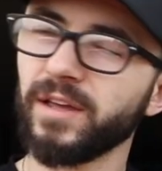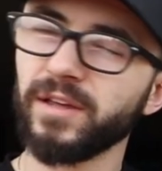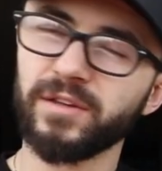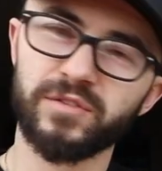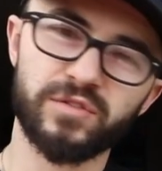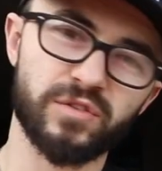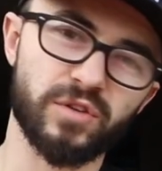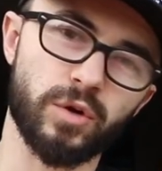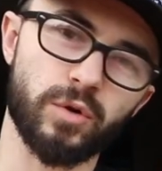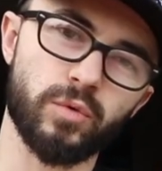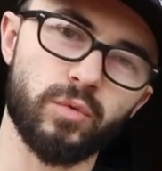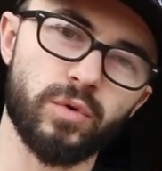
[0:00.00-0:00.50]

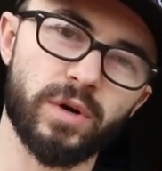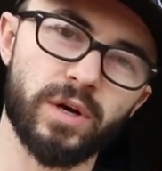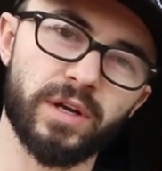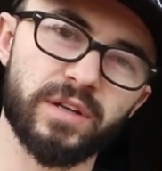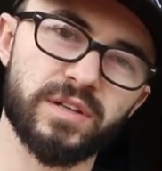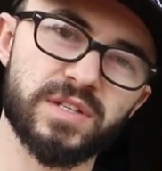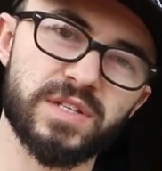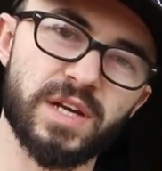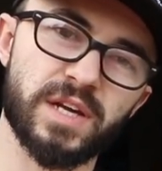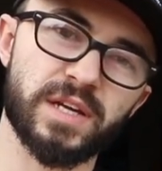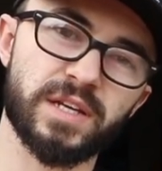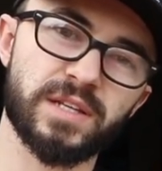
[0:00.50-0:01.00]
So I
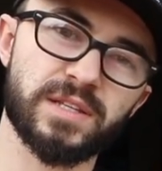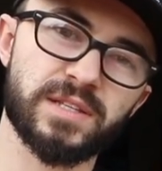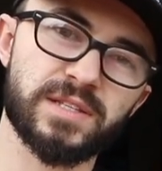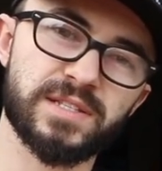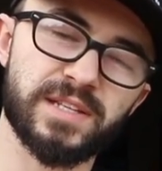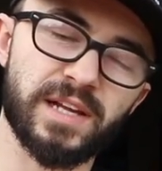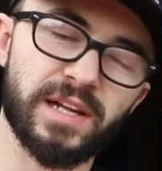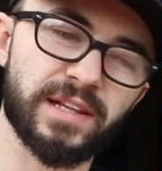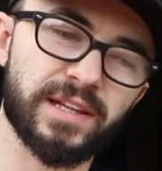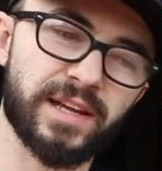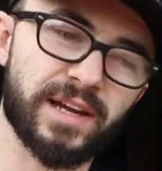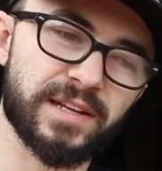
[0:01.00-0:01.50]
decided to
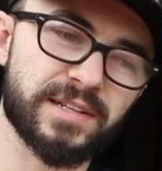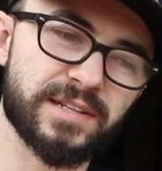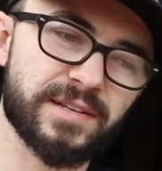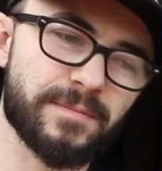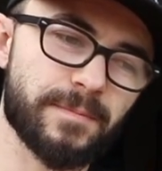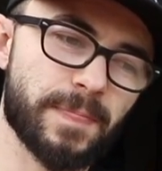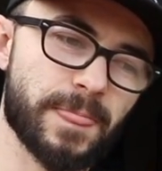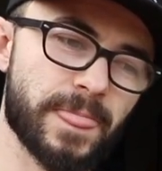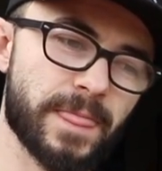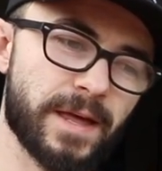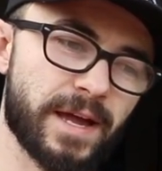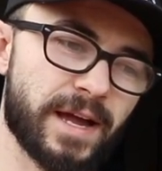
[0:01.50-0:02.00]
sell that
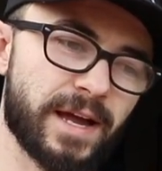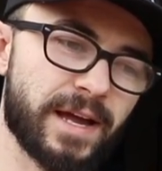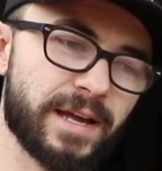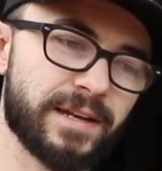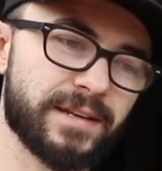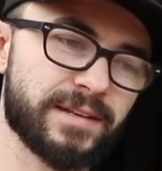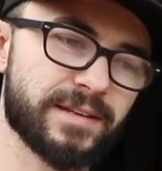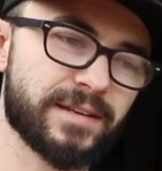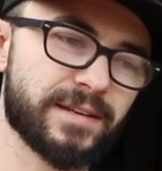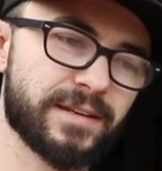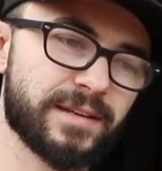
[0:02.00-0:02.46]
and